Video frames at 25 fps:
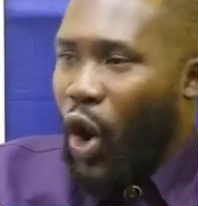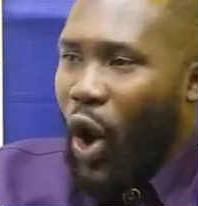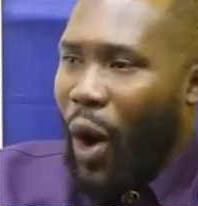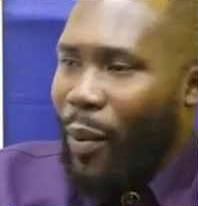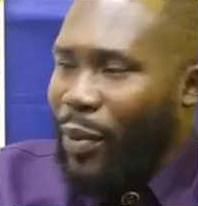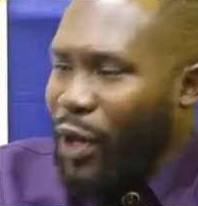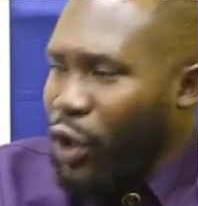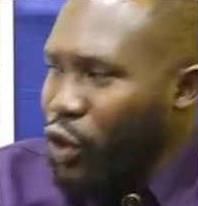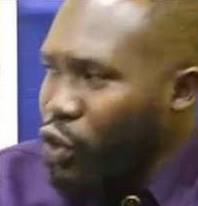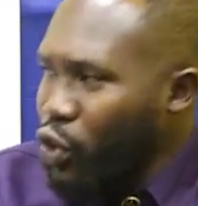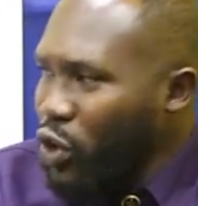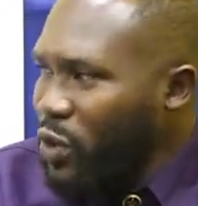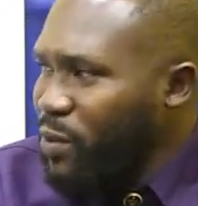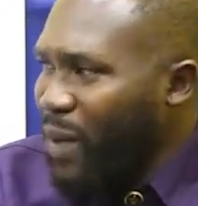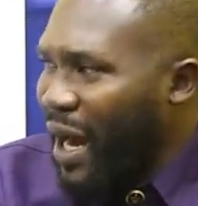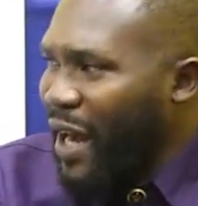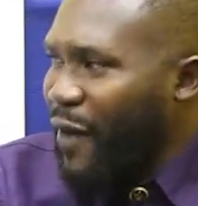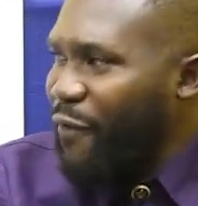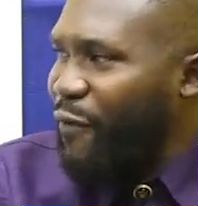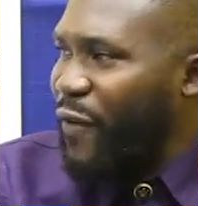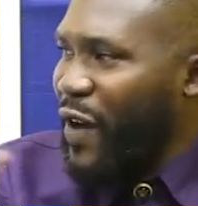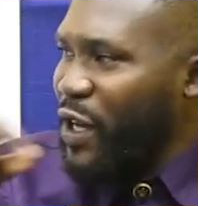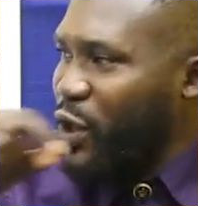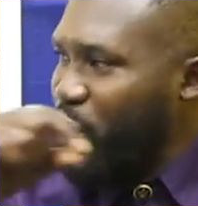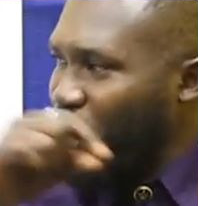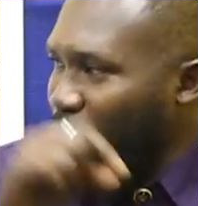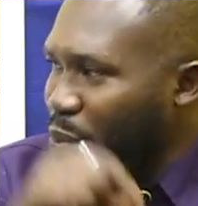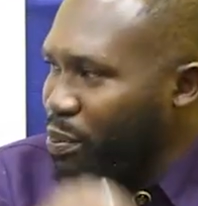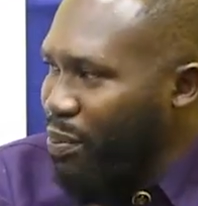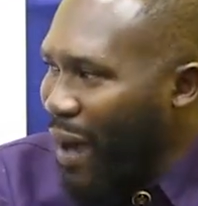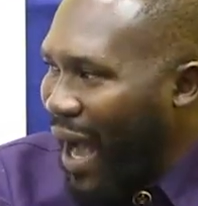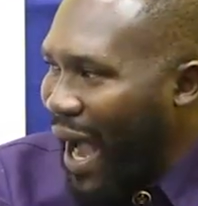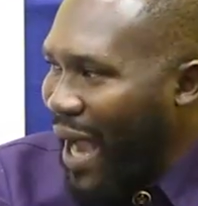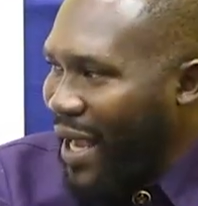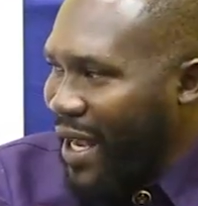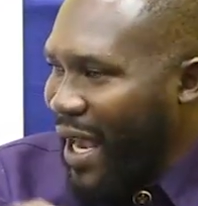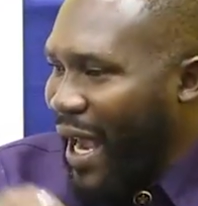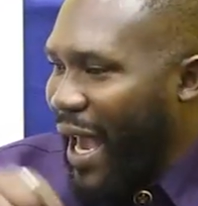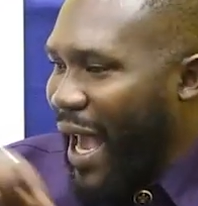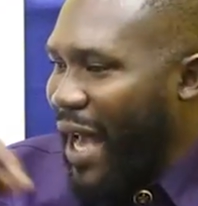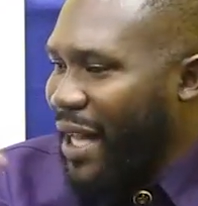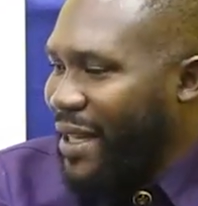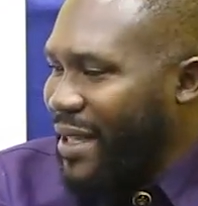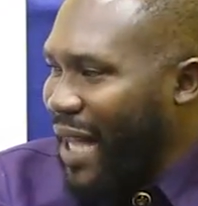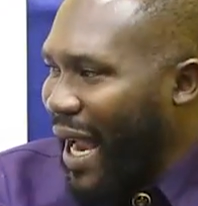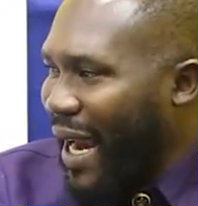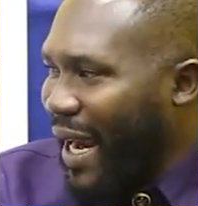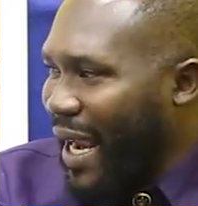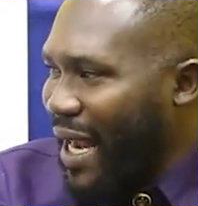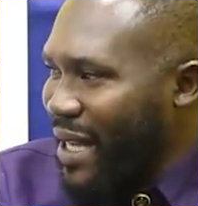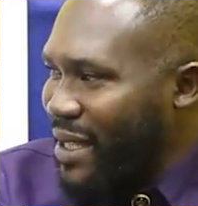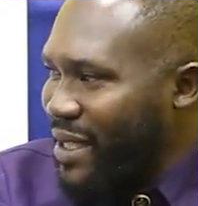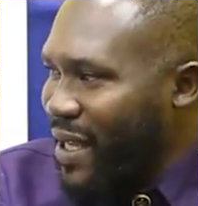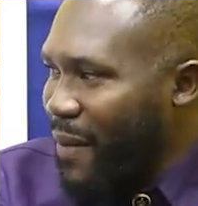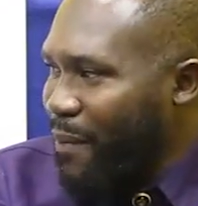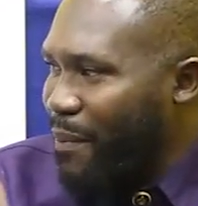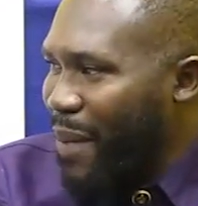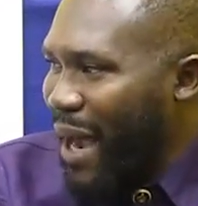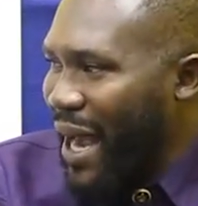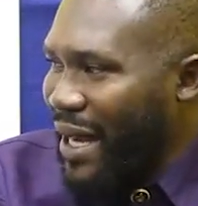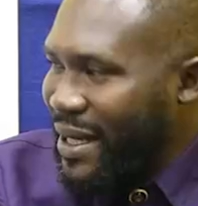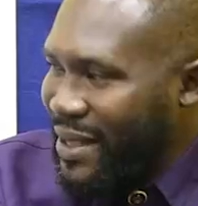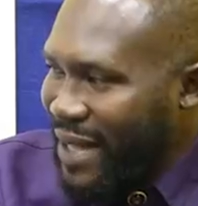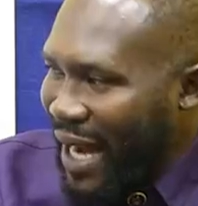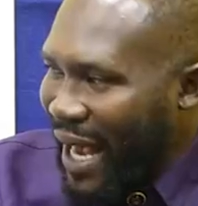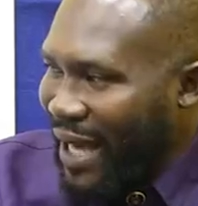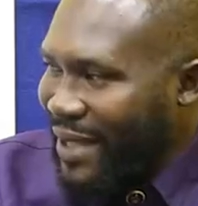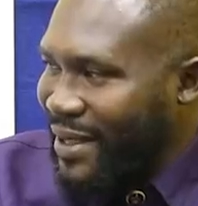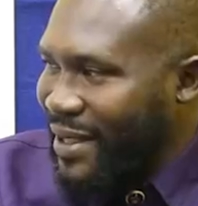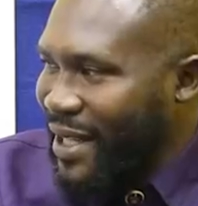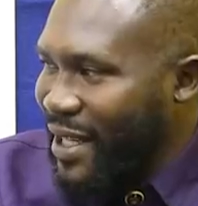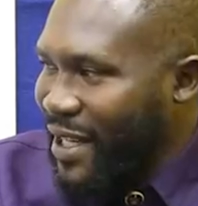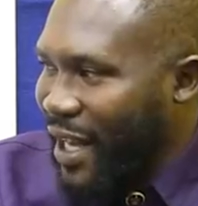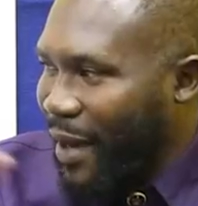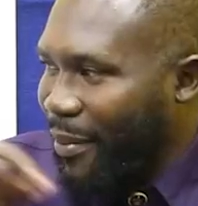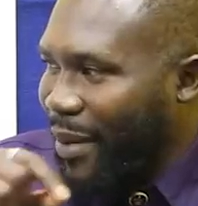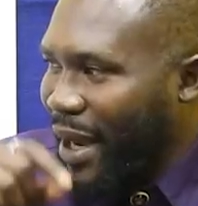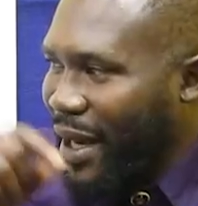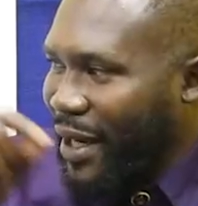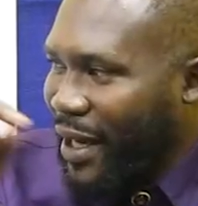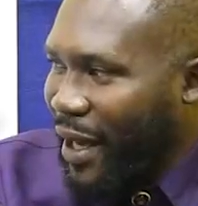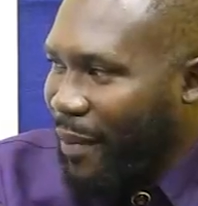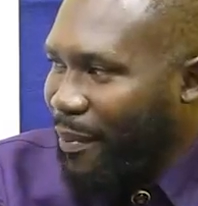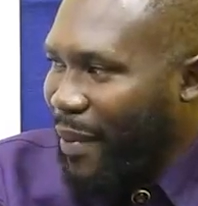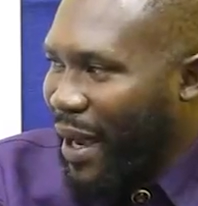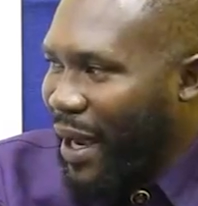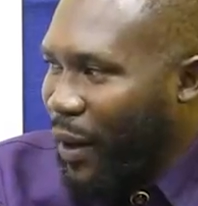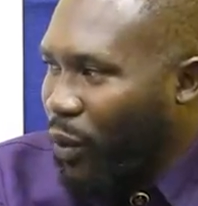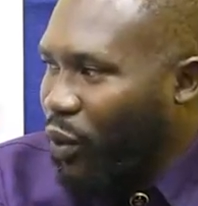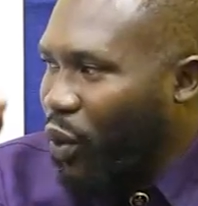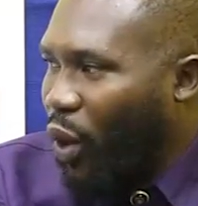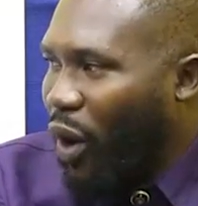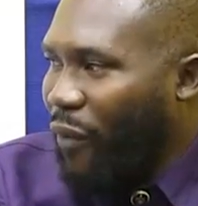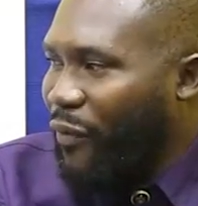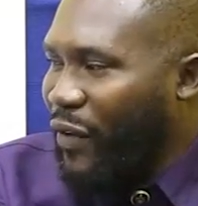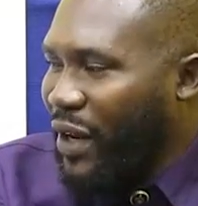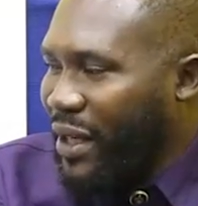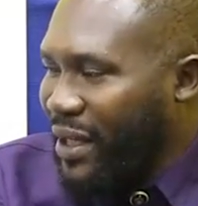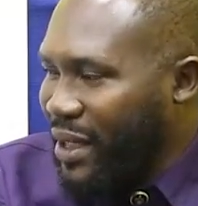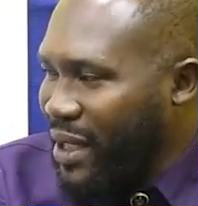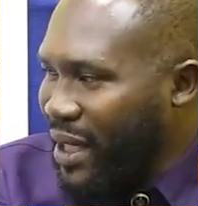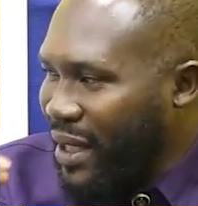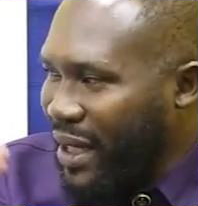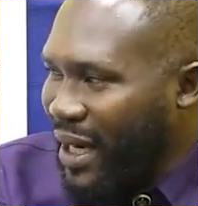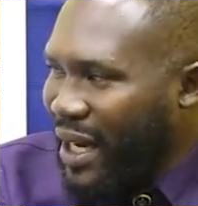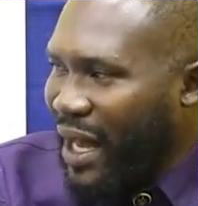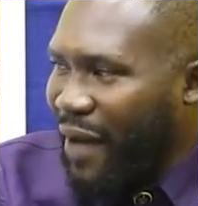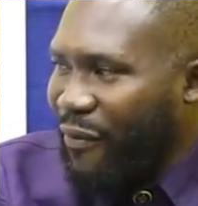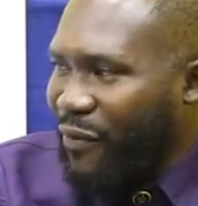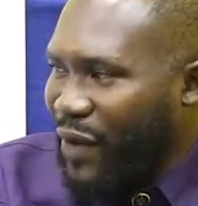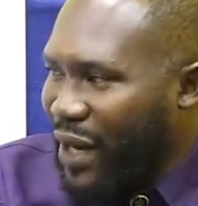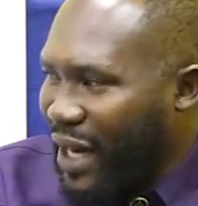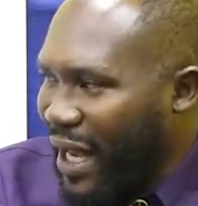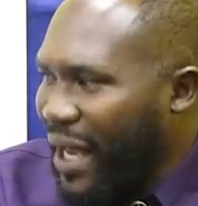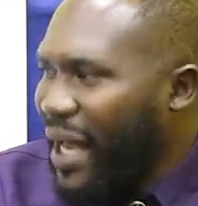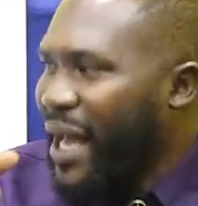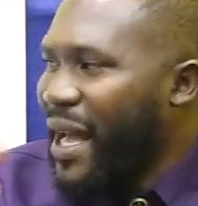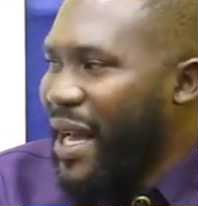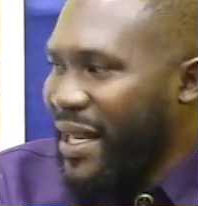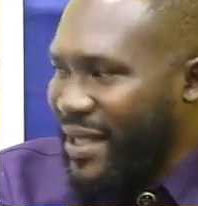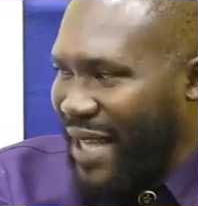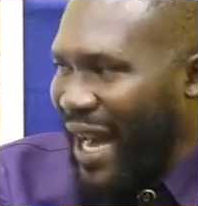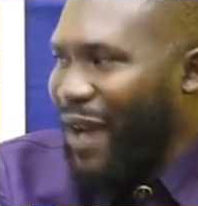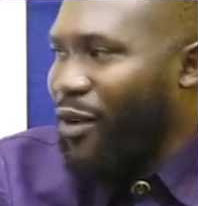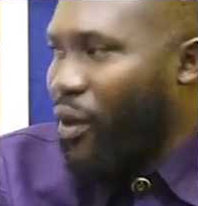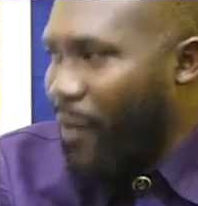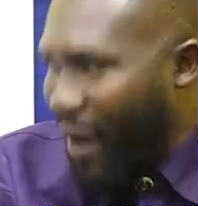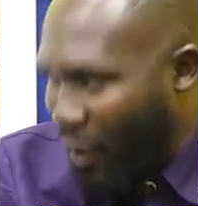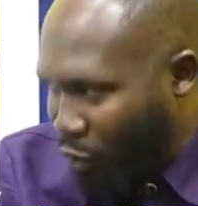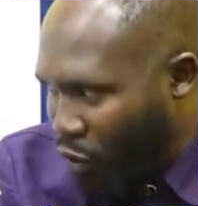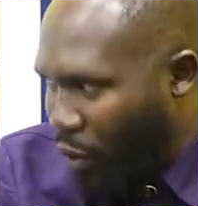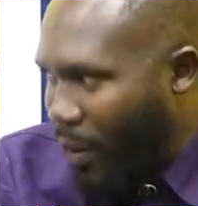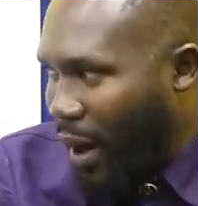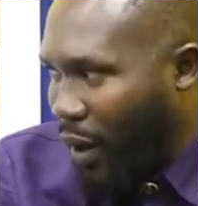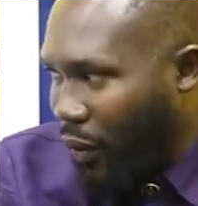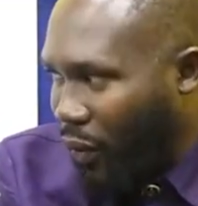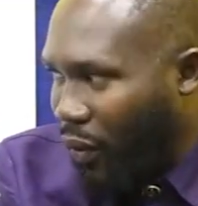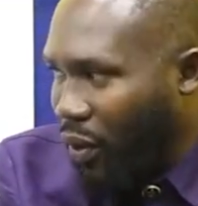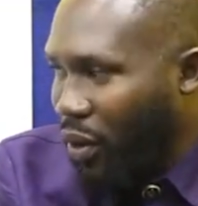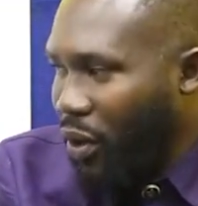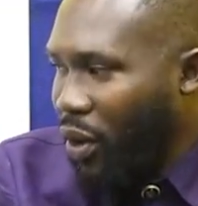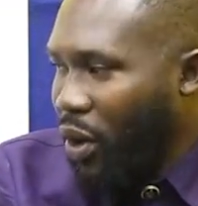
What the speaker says: On the youth manifesto, buy a target, bear tax, COVID levy, no.